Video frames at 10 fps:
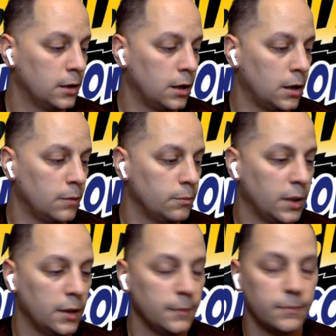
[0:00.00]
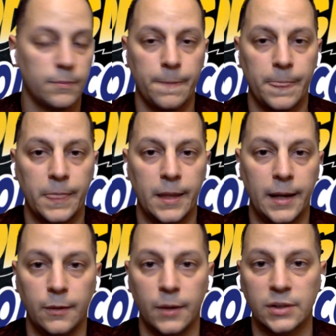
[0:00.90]
But
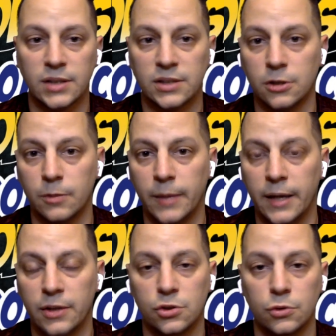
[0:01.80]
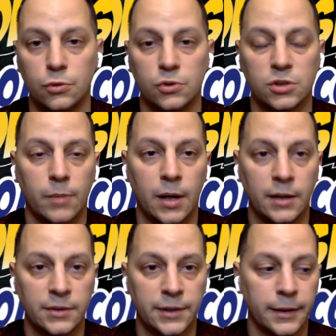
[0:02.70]
anyways, I still managed to do some
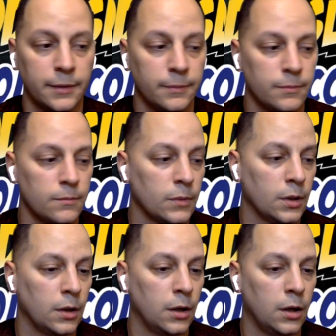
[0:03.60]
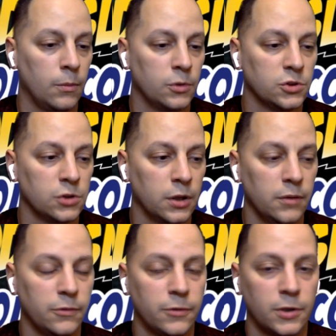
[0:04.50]
hunting. Was
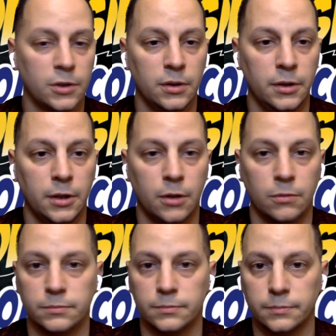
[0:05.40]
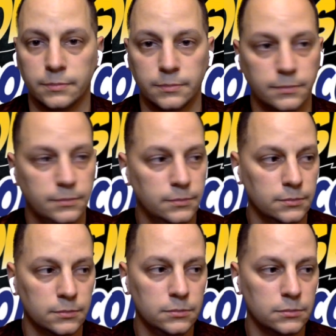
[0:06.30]
looking for, you know,
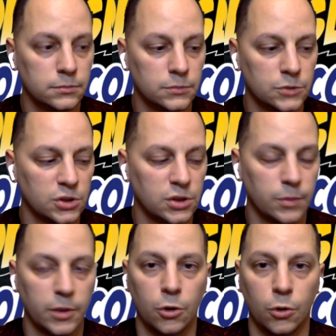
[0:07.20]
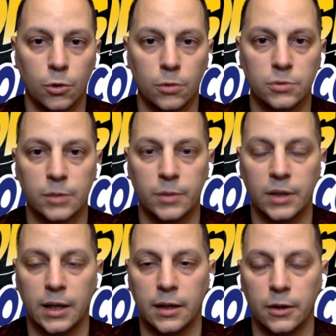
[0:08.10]
just something cool,
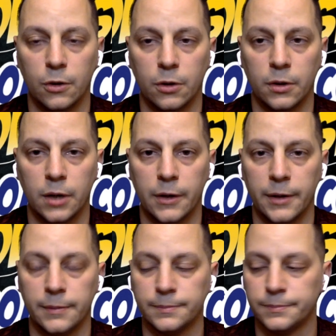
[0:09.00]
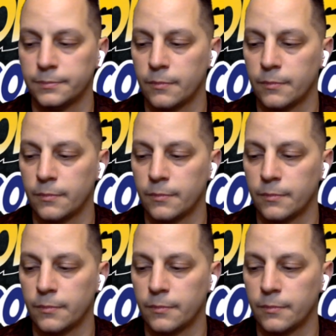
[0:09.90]
something out of the ordinary.